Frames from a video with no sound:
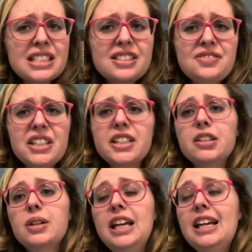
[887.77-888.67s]
of this
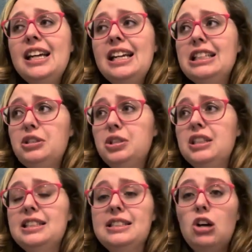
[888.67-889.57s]
video is
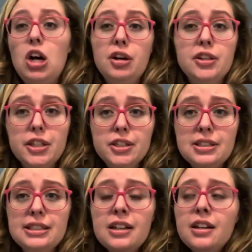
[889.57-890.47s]
just
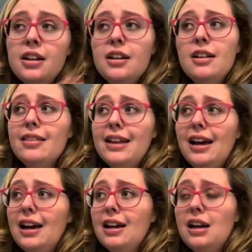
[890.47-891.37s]
authors
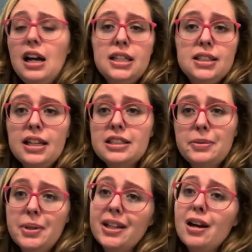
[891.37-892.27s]
that I'd like to
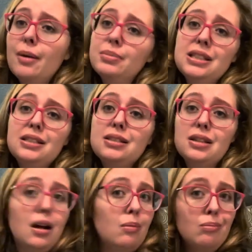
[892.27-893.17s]
pick up
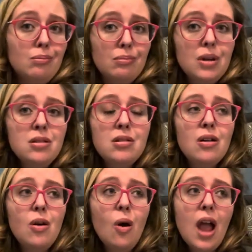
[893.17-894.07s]
some,
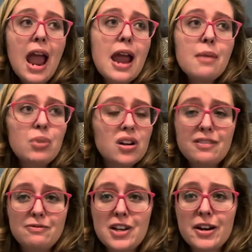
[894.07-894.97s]
a book
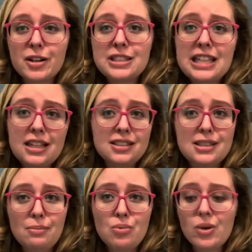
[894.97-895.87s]
of theirs at
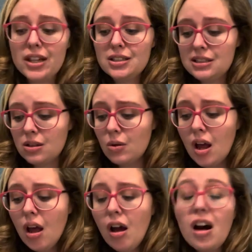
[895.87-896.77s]
some point. So
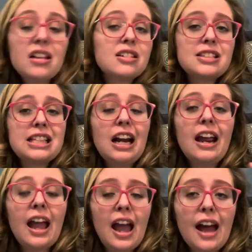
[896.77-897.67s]
authors that I
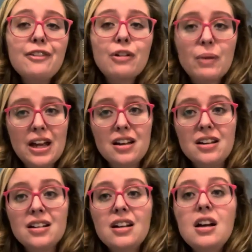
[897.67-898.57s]
have
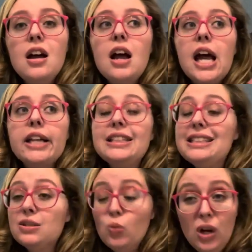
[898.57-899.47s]
read at
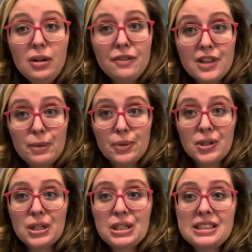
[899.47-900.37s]
least one of their
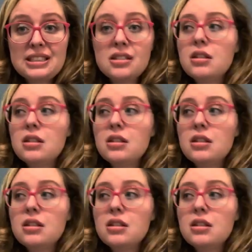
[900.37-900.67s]
books,